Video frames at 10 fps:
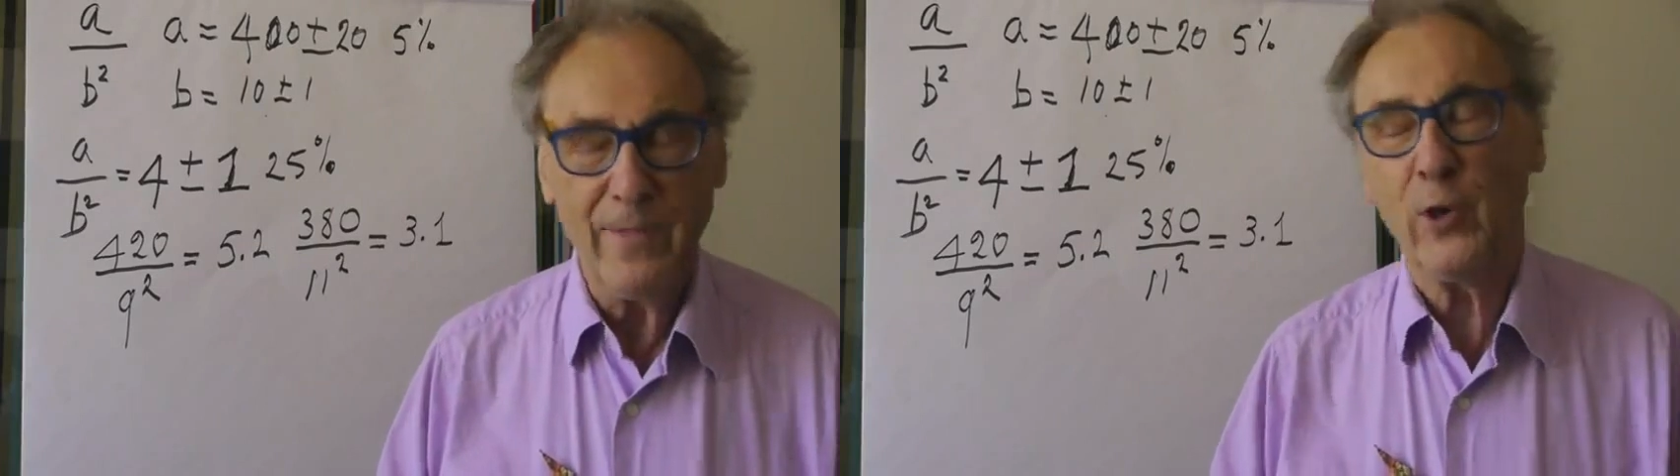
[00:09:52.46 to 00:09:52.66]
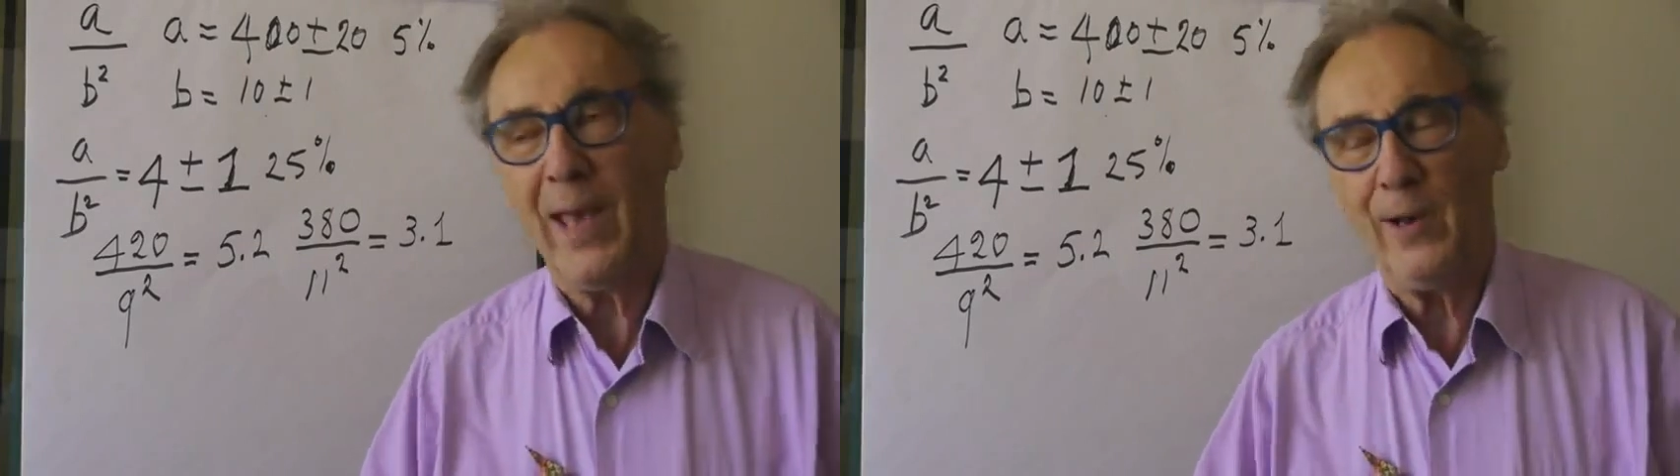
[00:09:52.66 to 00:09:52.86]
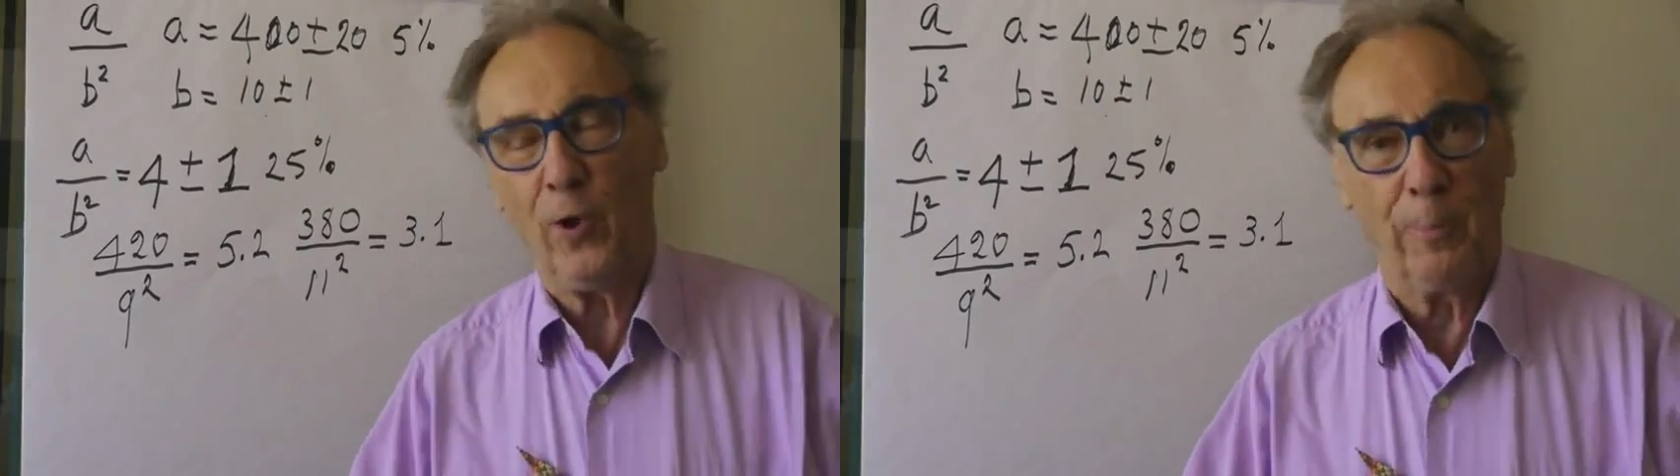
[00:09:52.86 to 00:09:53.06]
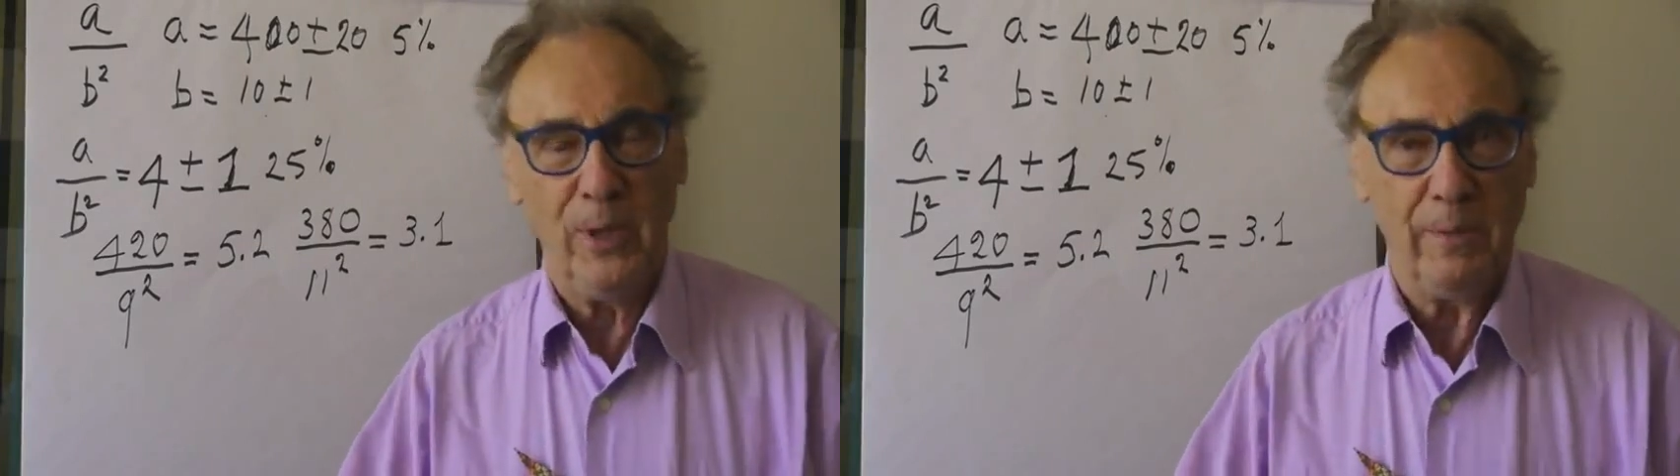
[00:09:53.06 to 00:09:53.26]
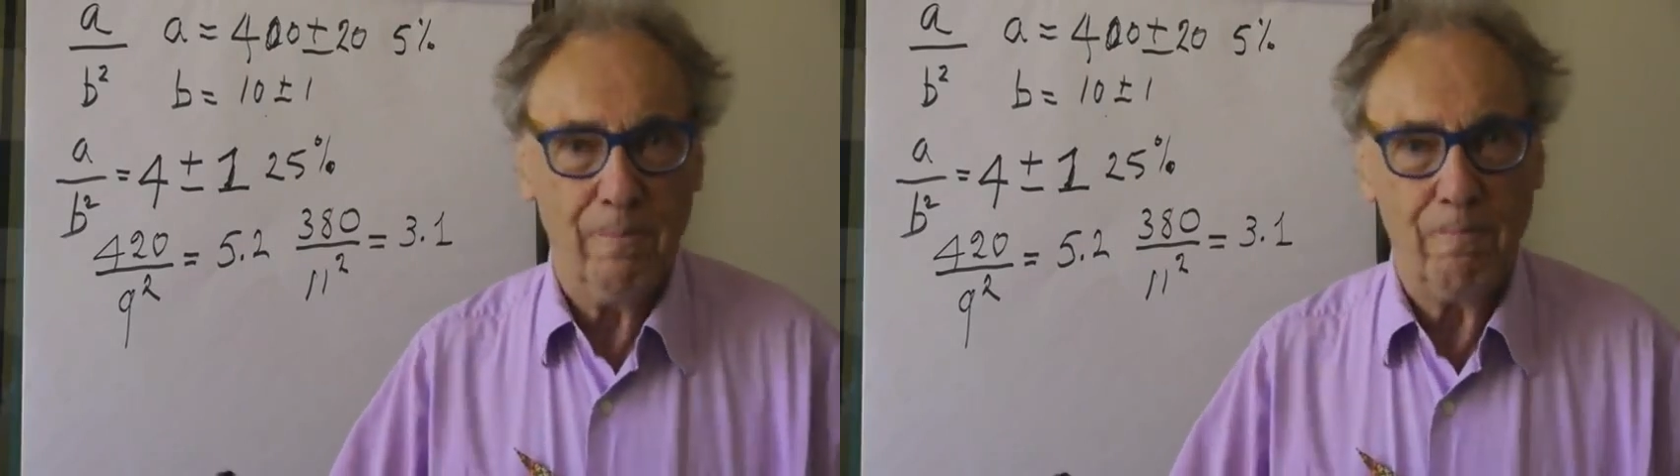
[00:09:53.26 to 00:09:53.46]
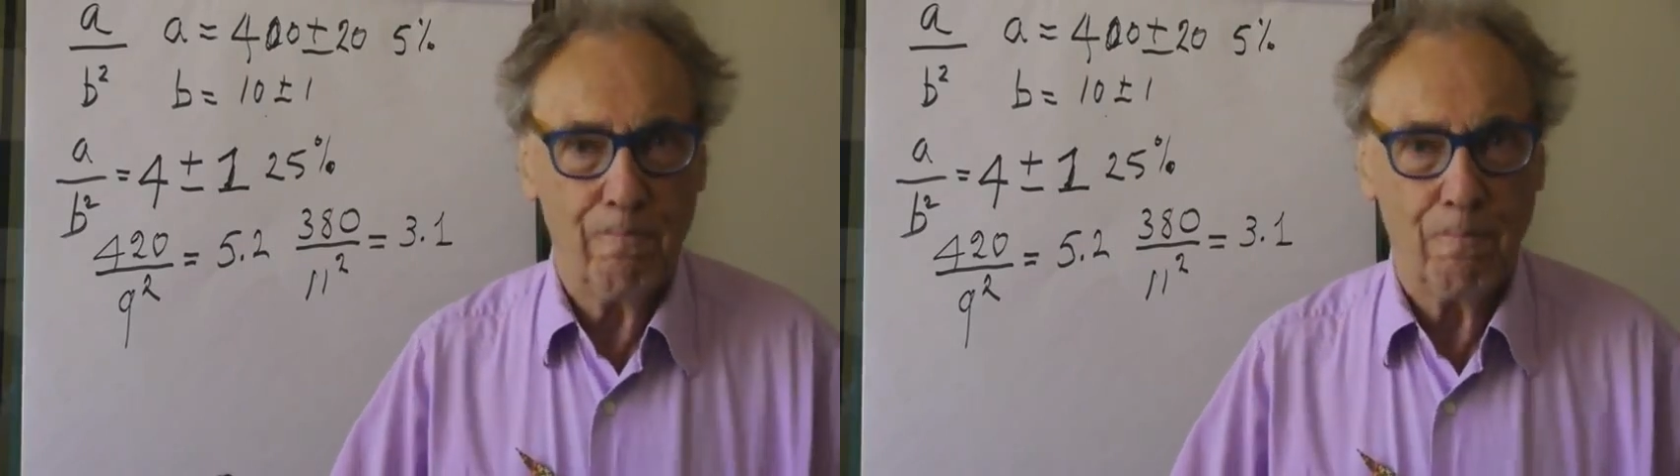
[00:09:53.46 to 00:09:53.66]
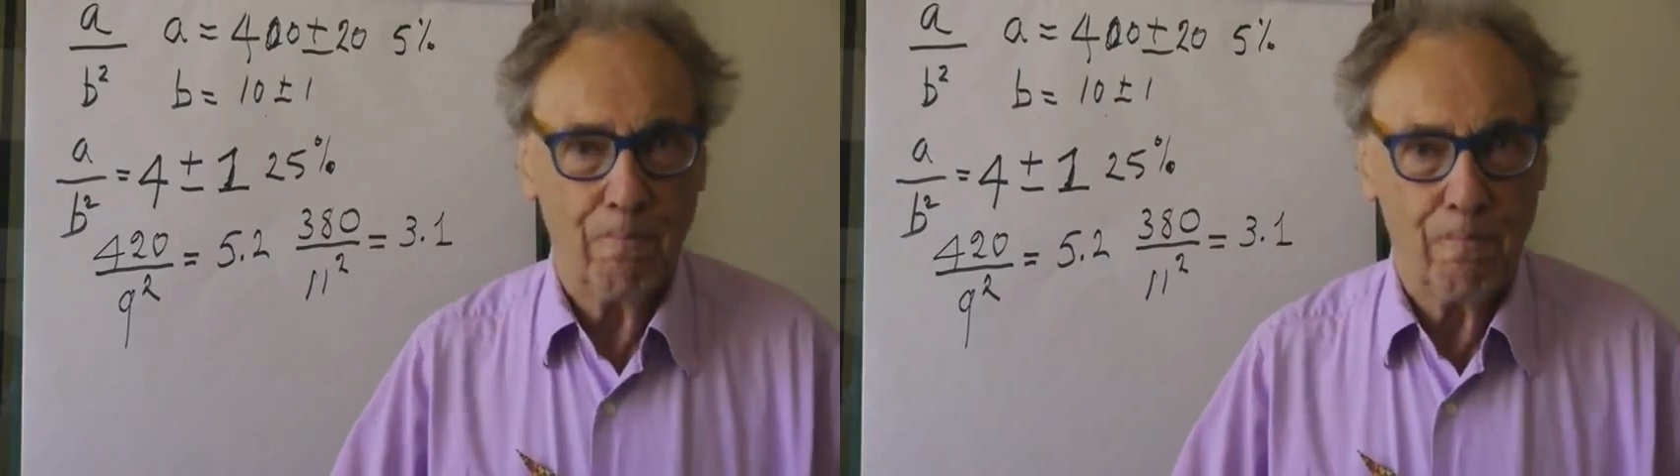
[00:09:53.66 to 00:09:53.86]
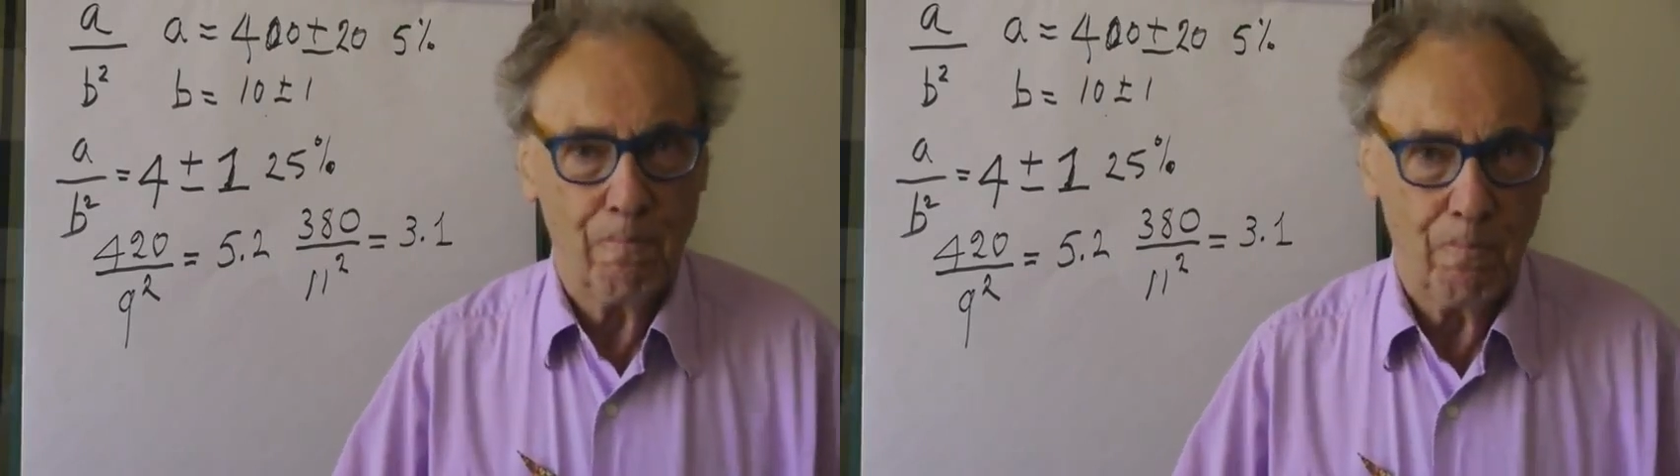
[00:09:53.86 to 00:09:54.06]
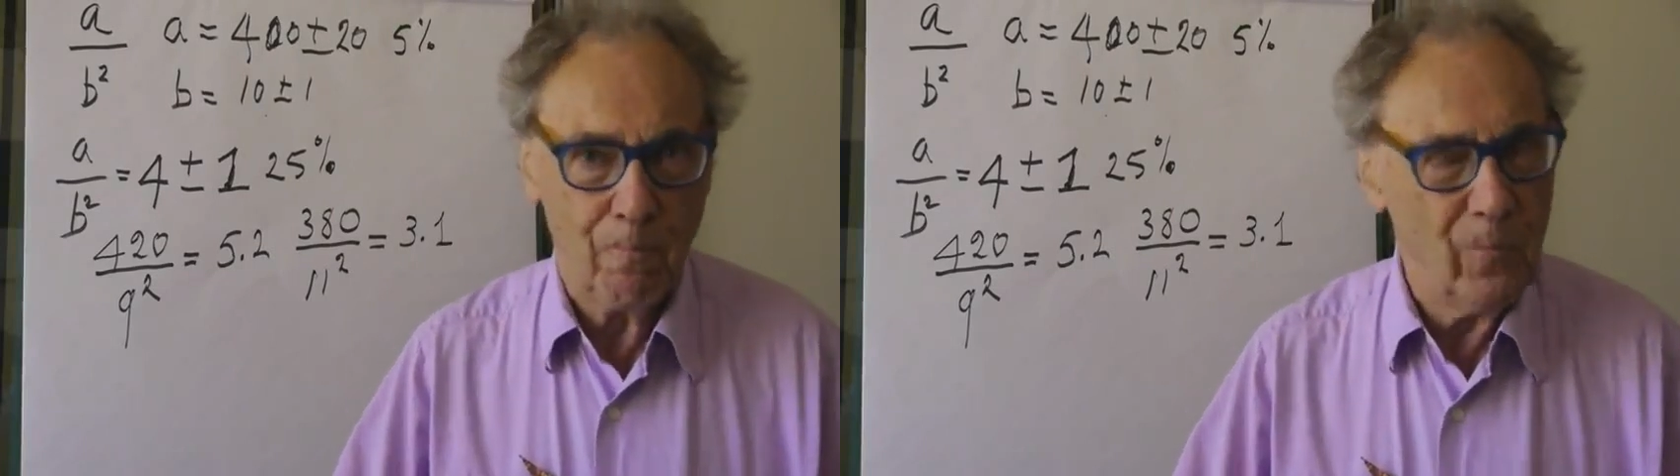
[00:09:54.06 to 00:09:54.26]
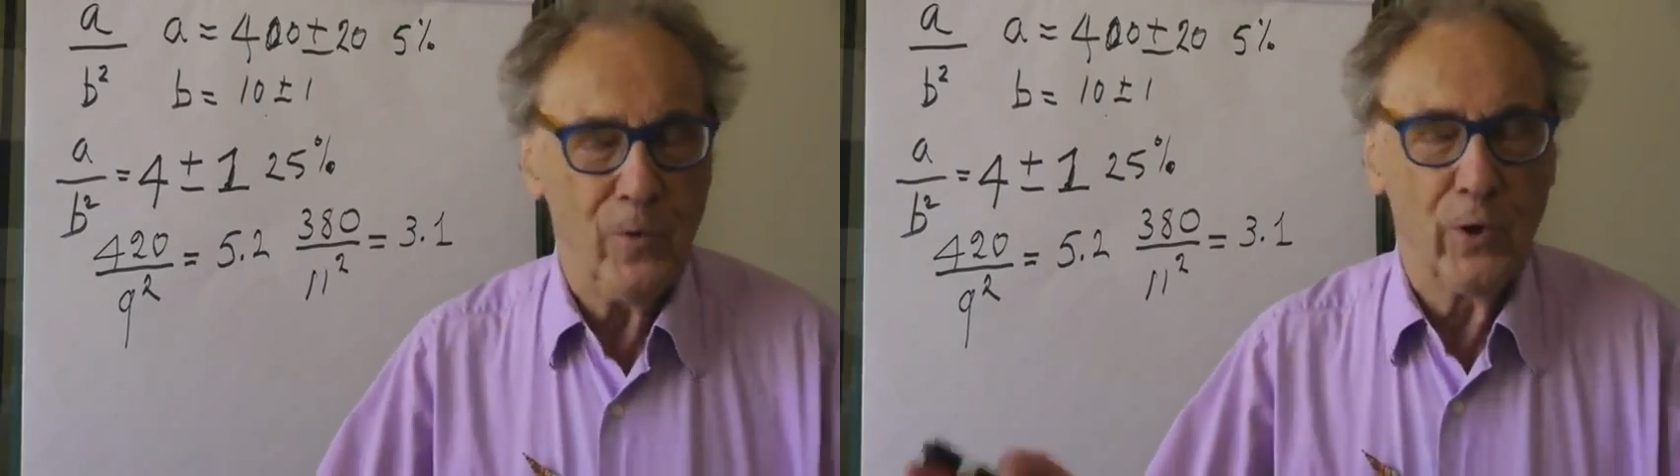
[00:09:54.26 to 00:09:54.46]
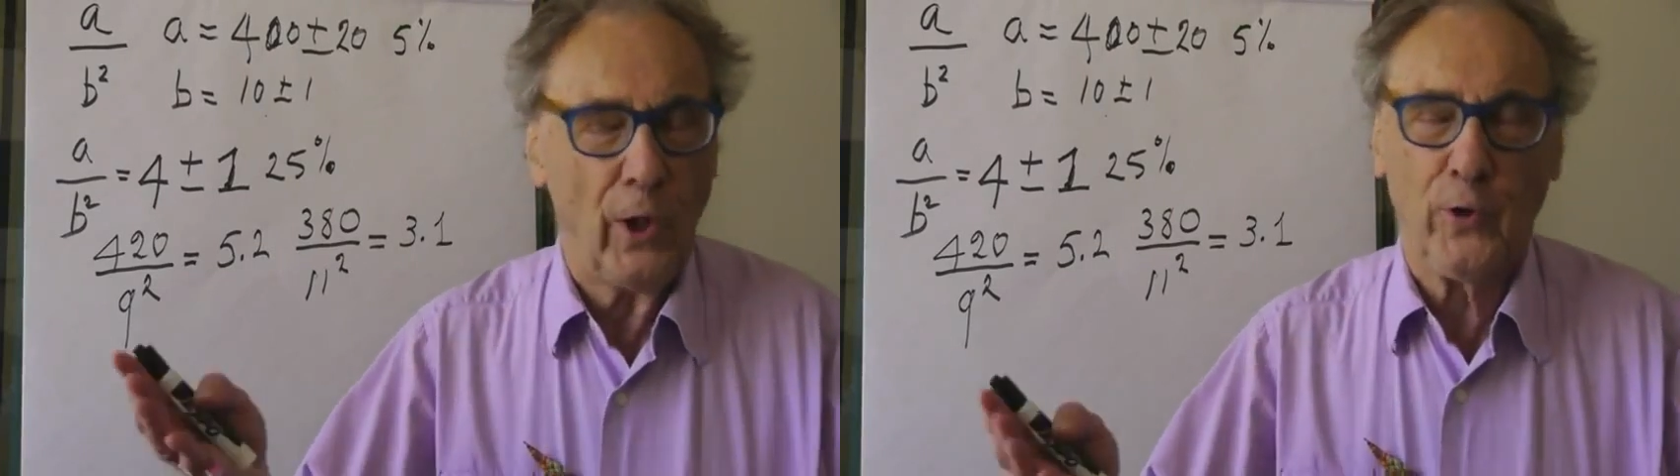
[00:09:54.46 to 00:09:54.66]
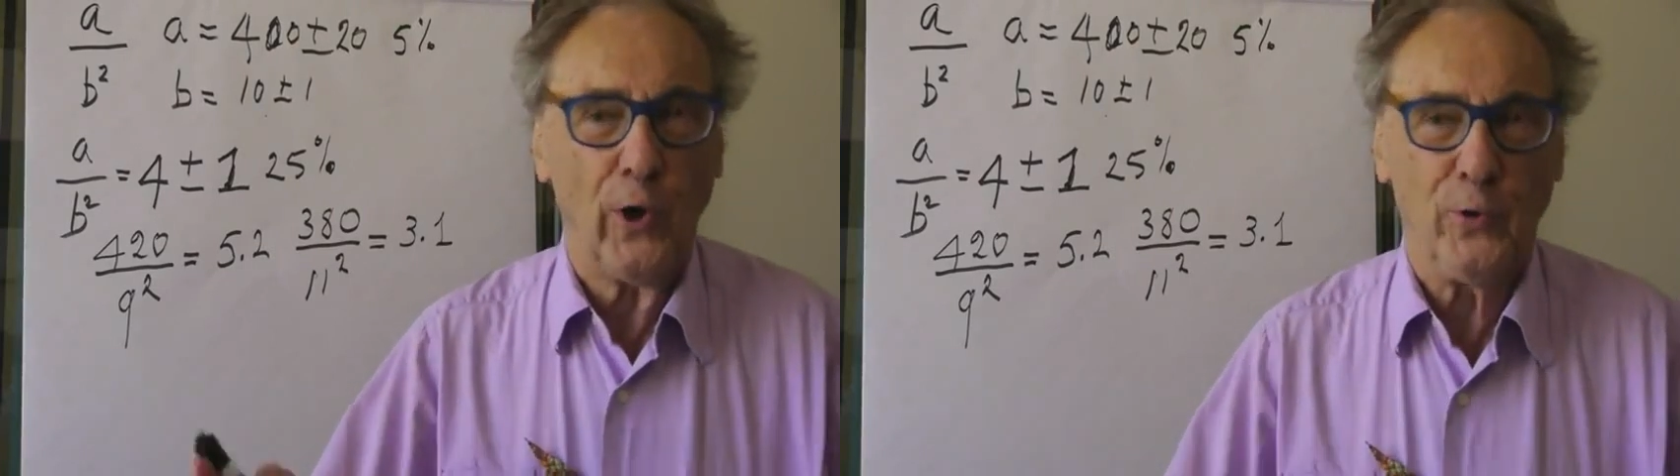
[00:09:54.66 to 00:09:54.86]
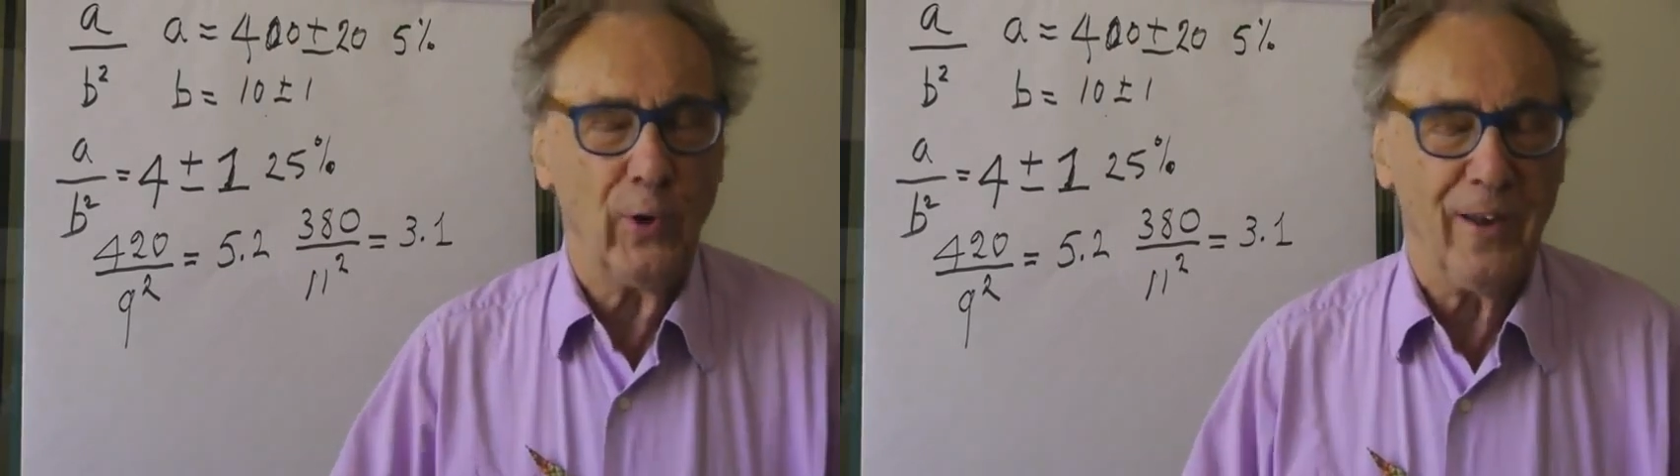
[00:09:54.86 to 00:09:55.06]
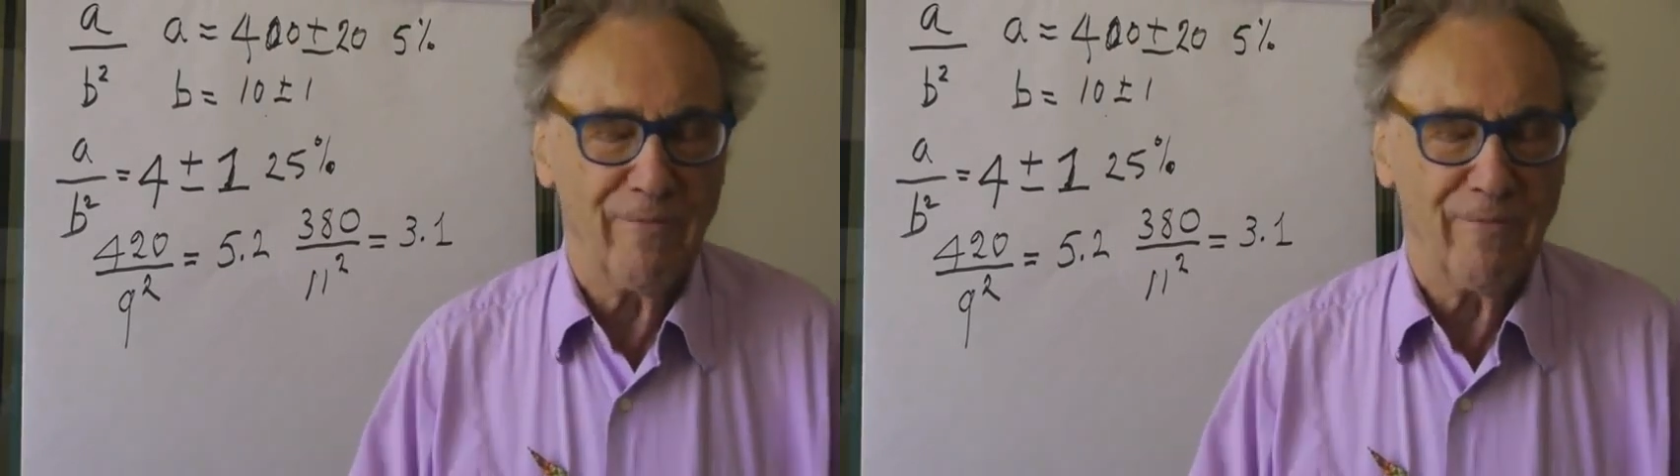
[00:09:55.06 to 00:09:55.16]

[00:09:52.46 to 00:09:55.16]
and you cannot be, you're not going